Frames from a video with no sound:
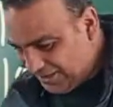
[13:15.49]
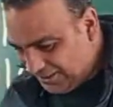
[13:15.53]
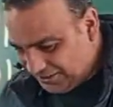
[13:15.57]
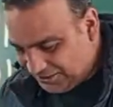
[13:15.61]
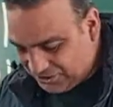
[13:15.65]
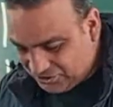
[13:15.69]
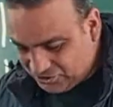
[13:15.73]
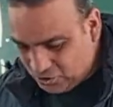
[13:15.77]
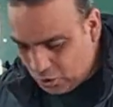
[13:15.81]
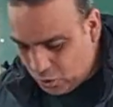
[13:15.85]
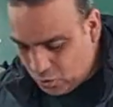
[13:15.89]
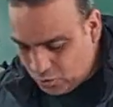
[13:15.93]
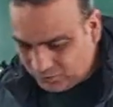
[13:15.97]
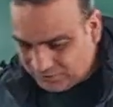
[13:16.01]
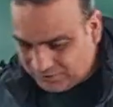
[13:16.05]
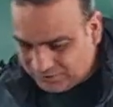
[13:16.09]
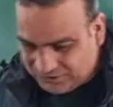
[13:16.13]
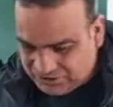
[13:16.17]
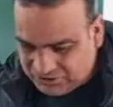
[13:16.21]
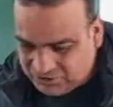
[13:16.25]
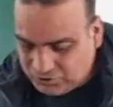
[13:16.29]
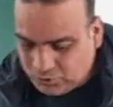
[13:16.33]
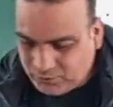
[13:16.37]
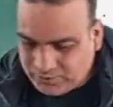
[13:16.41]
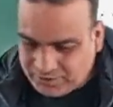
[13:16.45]
So the
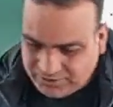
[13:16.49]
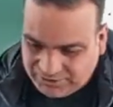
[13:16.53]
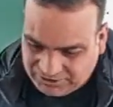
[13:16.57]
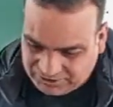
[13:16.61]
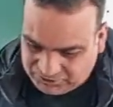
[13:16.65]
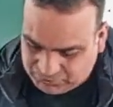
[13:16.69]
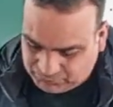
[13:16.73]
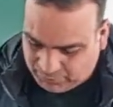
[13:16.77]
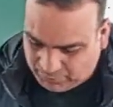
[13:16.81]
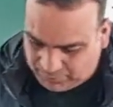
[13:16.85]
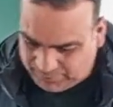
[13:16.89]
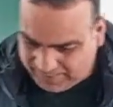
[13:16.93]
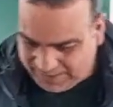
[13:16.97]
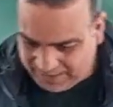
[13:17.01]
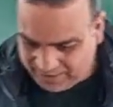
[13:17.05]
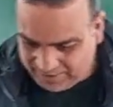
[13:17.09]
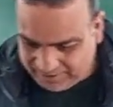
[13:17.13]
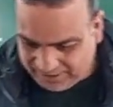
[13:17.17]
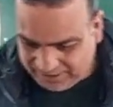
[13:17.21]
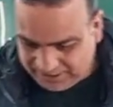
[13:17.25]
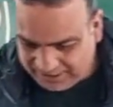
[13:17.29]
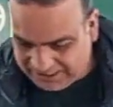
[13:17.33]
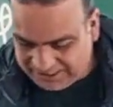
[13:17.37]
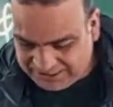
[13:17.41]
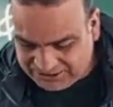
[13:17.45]
student is
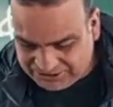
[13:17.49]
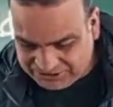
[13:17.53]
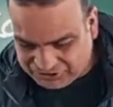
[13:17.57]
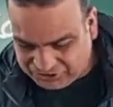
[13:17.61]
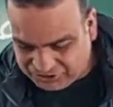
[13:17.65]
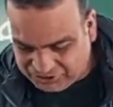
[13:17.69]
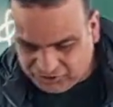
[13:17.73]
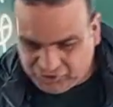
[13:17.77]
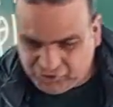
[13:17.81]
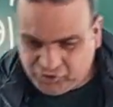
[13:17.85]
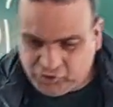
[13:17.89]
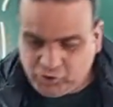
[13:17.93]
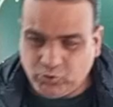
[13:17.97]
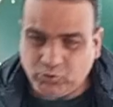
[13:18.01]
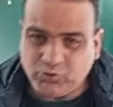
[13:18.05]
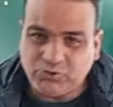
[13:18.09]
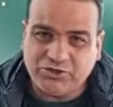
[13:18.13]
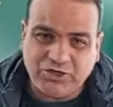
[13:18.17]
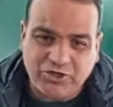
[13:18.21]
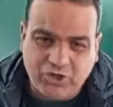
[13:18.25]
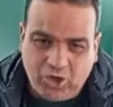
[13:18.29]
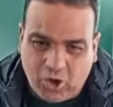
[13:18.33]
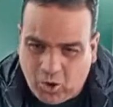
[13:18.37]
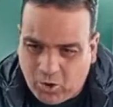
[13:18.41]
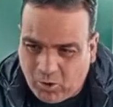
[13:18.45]
preparing, he is
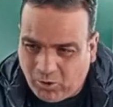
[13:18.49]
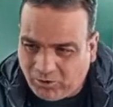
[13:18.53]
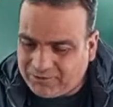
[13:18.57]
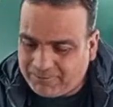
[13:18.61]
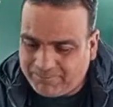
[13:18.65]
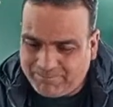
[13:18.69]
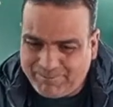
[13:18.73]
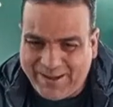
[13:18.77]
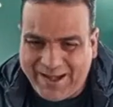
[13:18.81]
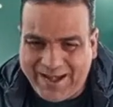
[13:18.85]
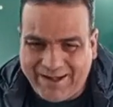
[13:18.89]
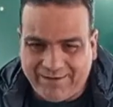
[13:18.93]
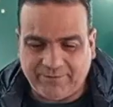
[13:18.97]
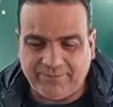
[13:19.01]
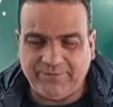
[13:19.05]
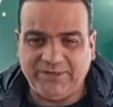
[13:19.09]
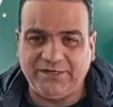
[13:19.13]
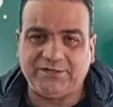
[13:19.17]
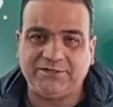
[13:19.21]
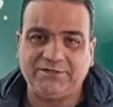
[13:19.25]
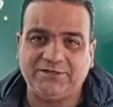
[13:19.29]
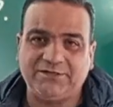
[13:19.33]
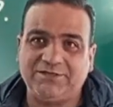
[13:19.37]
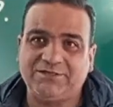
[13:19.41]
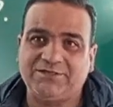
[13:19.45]
choosing all the
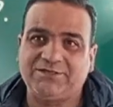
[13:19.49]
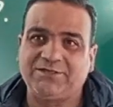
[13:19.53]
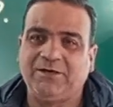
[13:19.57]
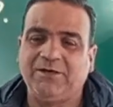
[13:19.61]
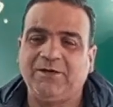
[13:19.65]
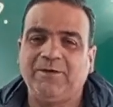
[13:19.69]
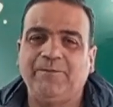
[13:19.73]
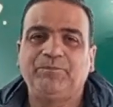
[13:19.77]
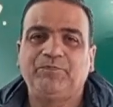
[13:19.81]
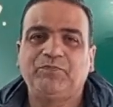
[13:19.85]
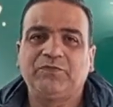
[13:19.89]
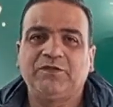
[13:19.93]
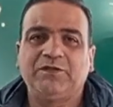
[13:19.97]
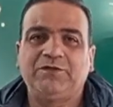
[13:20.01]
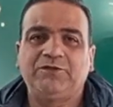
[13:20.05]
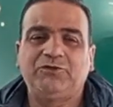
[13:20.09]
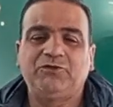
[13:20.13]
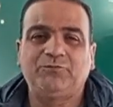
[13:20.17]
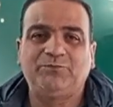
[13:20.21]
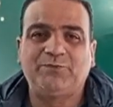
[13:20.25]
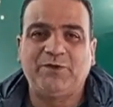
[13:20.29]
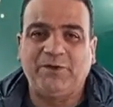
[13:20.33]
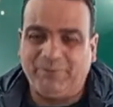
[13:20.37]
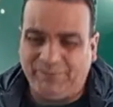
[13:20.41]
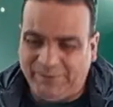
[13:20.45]
parameters to
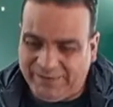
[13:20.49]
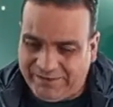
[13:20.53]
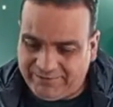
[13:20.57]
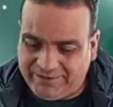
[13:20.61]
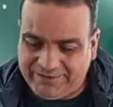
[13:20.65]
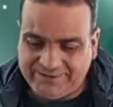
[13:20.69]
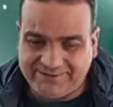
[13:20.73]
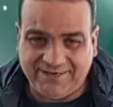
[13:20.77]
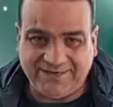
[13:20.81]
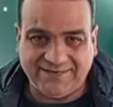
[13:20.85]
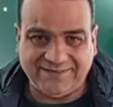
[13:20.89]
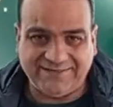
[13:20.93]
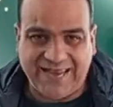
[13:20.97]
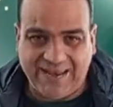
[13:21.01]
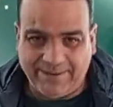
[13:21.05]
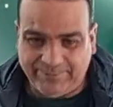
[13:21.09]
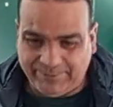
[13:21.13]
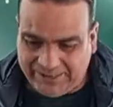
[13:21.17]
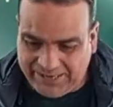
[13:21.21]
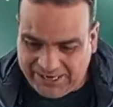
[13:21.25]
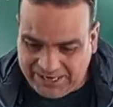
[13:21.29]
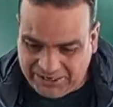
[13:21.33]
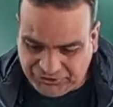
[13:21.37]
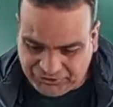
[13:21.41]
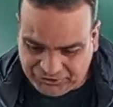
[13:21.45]
prepare his
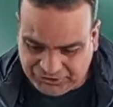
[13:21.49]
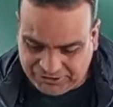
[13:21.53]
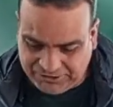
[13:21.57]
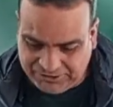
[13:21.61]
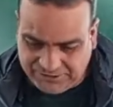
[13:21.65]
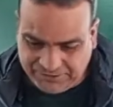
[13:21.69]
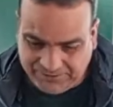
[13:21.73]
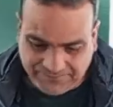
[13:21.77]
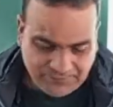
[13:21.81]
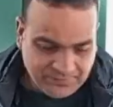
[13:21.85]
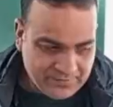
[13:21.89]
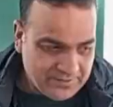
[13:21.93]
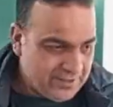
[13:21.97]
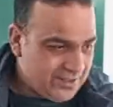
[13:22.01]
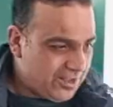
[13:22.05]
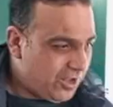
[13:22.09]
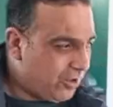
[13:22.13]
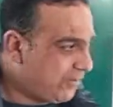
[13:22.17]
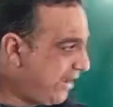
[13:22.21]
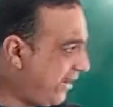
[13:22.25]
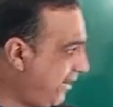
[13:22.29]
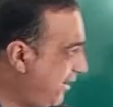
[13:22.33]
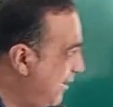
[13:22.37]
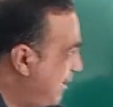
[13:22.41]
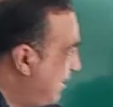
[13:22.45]
examination,
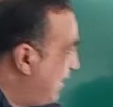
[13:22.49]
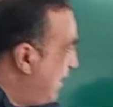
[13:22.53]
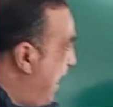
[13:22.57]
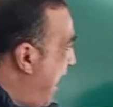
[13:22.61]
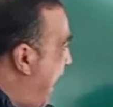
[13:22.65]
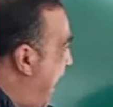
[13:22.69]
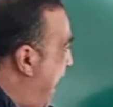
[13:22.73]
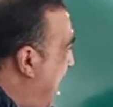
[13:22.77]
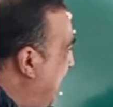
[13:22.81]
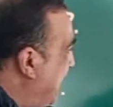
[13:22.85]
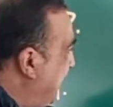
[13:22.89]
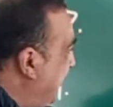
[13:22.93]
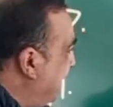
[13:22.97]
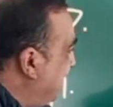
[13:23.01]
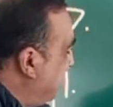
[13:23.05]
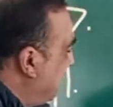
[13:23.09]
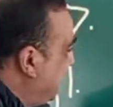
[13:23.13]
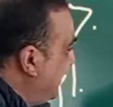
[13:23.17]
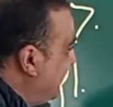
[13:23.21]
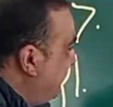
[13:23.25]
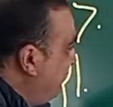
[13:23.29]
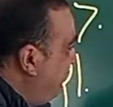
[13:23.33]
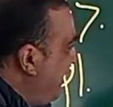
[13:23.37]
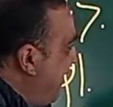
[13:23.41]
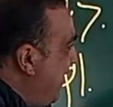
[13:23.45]
okay, and
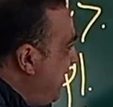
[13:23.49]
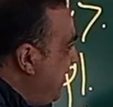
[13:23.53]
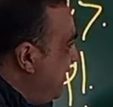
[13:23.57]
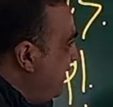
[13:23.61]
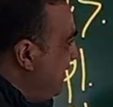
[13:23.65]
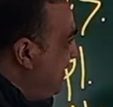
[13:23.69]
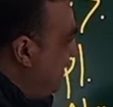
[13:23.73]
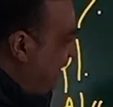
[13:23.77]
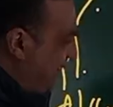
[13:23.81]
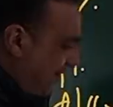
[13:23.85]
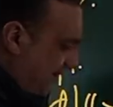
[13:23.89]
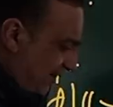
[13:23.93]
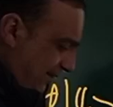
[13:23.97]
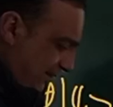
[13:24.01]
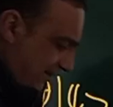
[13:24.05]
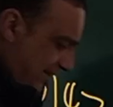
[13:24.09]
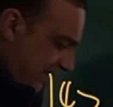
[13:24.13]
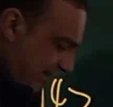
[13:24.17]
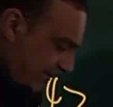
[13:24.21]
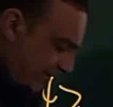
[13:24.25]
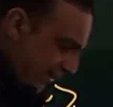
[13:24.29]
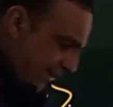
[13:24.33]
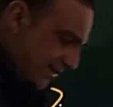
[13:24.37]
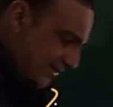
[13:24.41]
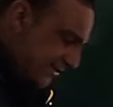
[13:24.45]
then
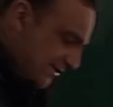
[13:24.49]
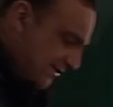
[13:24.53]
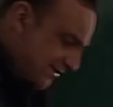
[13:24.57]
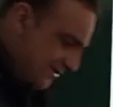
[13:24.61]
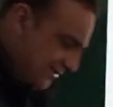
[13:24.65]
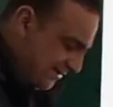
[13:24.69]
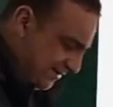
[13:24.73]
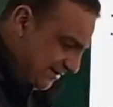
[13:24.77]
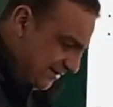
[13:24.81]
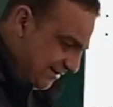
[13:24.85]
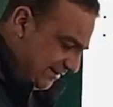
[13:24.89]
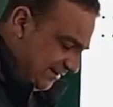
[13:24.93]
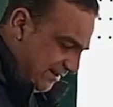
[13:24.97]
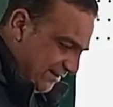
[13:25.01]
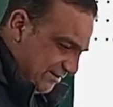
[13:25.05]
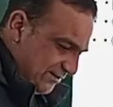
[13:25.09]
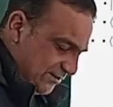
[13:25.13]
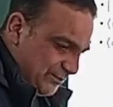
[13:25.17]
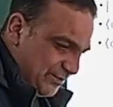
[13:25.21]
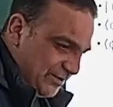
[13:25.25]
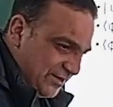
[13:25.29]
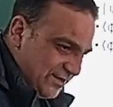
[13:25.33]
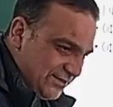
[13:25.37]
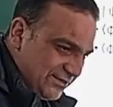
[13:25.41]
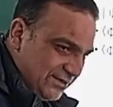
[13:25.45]
there's a
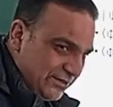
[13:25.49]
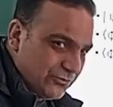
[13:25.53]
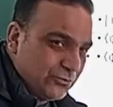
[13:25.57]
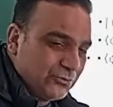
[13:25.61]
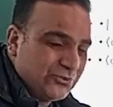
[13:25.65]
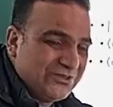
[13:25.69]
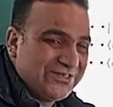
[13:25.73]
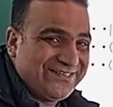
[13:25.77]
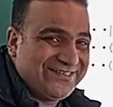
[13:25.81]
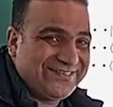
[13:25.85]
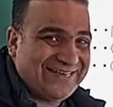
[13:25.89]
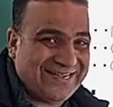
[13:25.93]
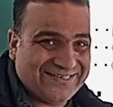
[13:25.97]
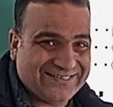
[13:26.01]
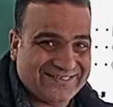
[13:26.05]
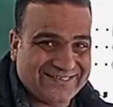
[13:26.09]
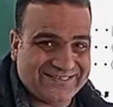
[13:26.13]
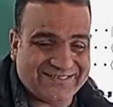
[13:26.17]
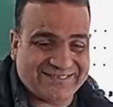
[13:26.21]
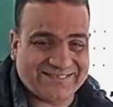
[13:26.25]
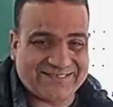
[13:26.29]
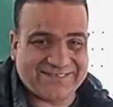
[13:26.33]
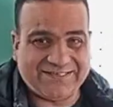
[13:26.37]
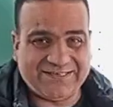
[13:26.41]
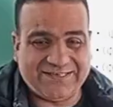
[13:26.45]
person who
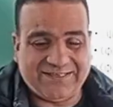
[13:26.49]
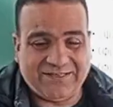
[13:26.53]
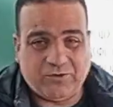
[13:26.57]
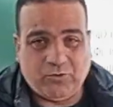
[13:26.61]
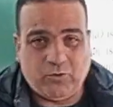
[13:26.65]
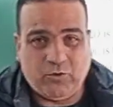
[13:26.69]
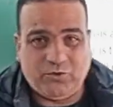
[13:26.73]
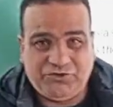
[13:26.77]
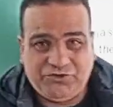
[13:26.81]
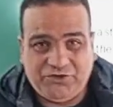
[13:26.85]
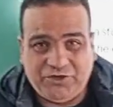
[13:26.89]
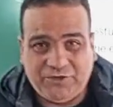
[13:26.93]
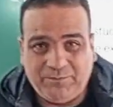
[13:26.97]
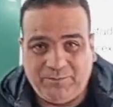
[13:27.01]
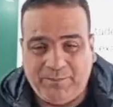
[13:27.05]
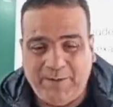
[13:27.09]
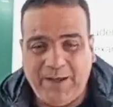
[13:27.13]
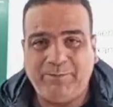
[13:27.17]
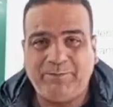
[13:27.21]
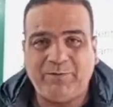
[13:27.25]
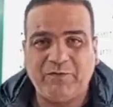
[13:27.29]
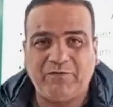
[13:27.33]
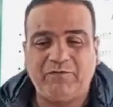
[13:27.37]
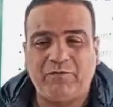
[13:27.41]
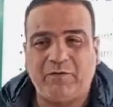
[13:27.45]
sets the question
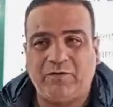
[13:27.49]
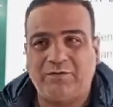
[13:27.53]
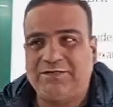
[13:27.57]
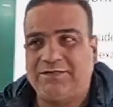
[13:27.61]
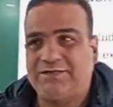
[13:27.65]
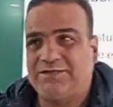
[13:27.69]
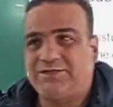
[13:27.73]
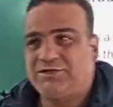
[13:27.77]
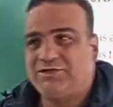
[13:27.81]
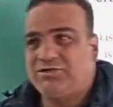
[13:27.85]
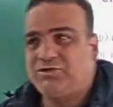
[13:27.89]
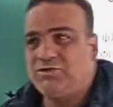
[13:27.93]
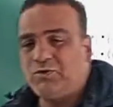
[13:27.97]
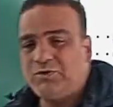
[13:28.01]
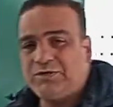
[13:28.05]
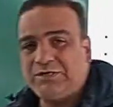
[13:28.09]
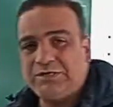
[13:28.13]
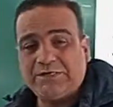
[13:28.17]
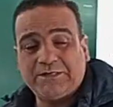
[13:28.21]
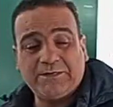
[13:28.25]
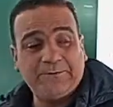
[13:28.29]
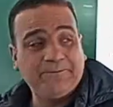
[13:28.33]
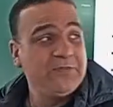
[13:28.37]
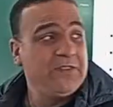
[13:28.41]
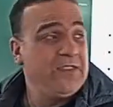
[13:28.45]
paper for this
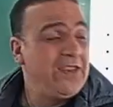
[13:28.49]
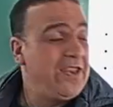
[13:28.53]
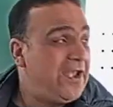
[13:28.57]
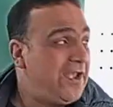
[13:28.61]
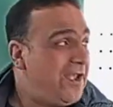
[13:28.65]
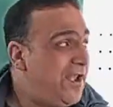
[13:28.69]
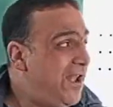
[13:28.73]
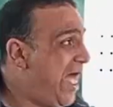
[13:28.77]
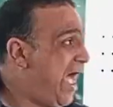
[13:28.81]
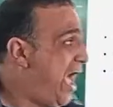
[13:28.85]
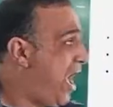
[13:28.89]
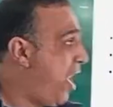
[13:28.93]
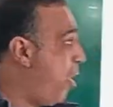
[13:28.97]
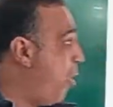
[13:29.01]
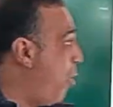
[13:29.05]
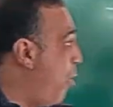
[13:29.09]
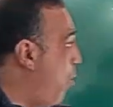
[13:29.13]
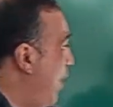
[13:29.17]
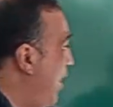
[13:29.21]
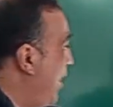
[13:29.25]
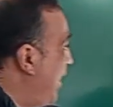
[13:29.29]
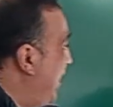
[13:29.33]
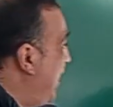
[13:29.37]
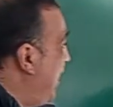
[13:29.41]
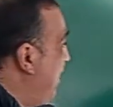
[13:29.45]
student.
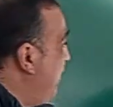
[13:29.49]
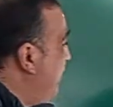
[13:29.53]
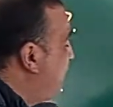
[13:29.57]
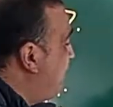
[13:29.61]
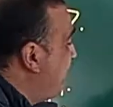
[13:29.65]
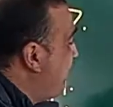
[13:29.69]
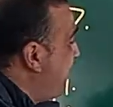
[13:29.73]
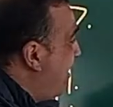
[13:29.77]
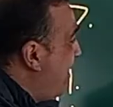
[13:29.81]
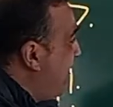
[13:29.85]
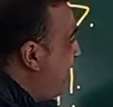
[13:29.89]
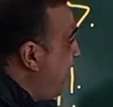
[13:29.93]
Now, if